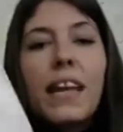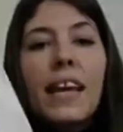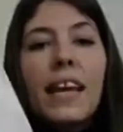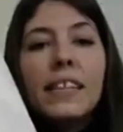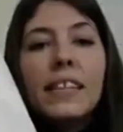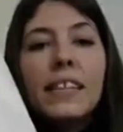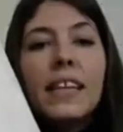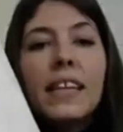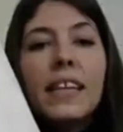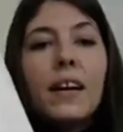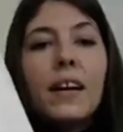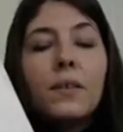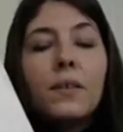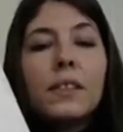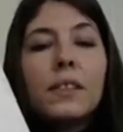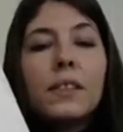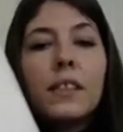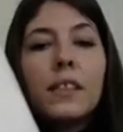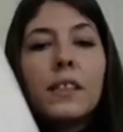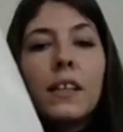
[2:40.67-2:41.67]
out
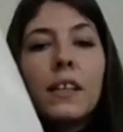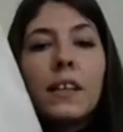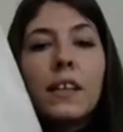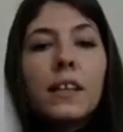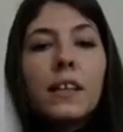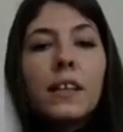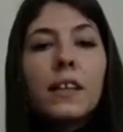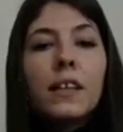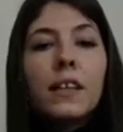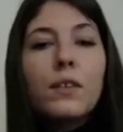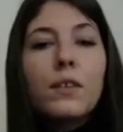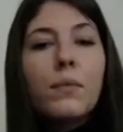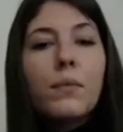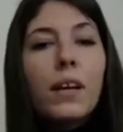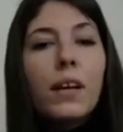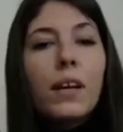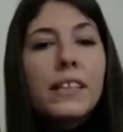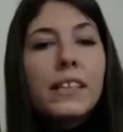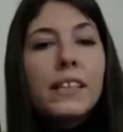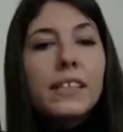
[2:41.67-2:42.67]
the
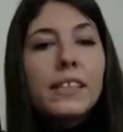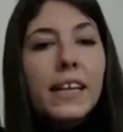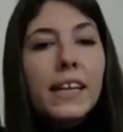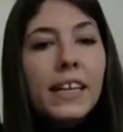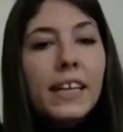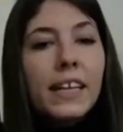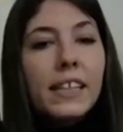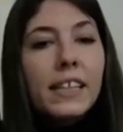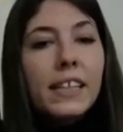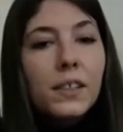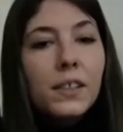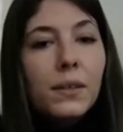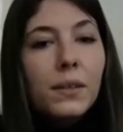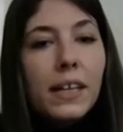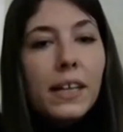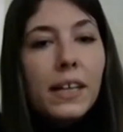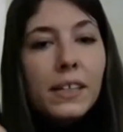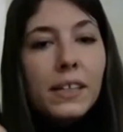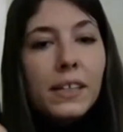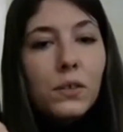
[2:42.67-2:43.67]
writing into a
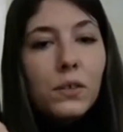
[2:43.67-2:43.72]
little